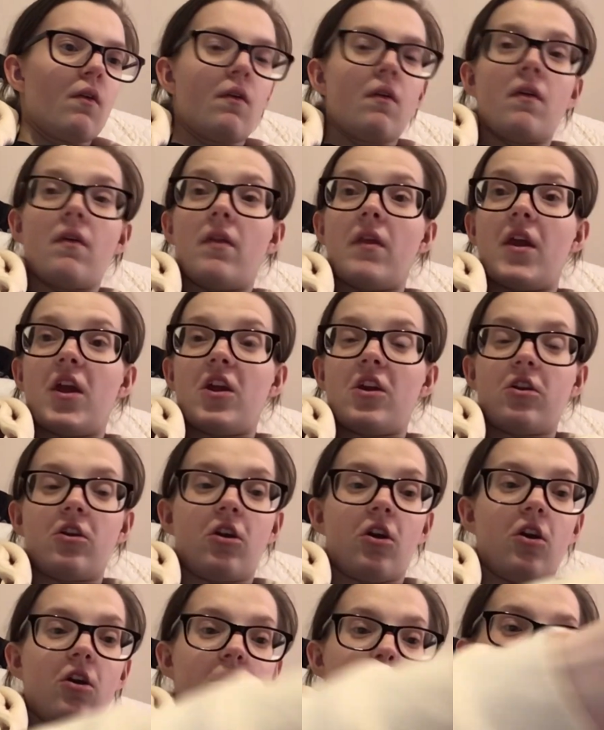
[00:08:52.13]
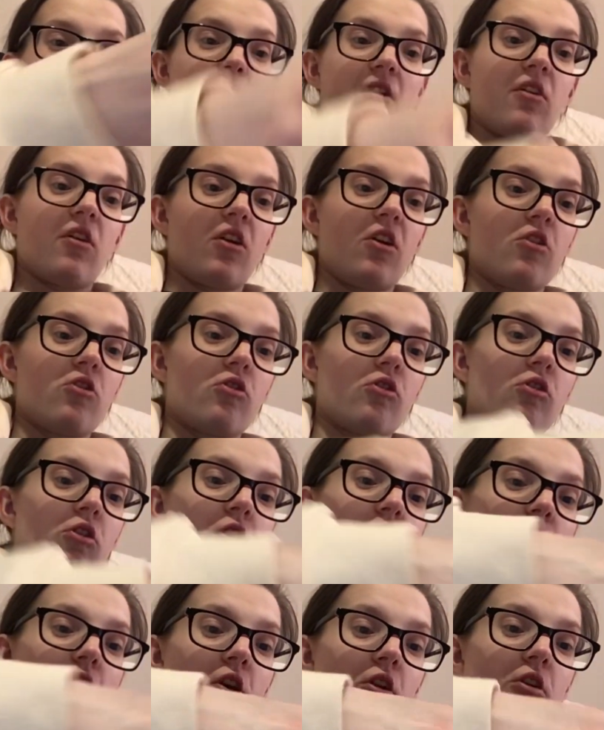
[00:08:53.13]
And there you go, you basically just
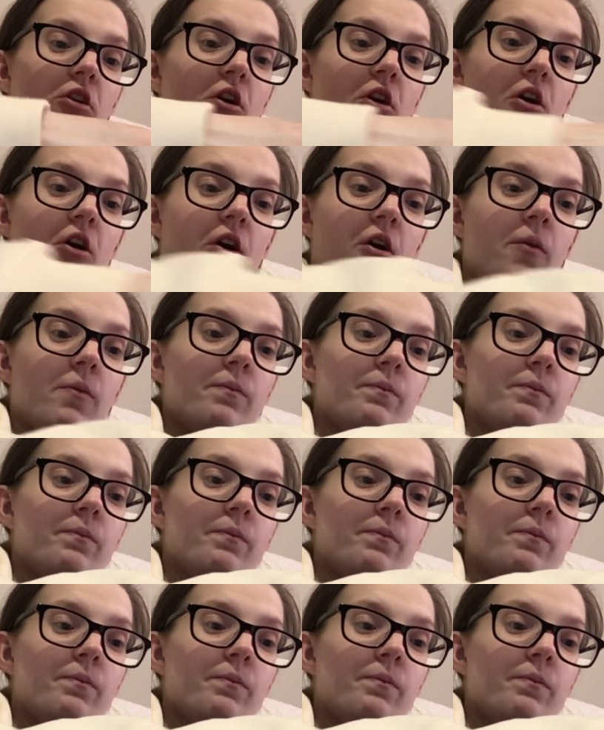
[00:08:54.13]
heard her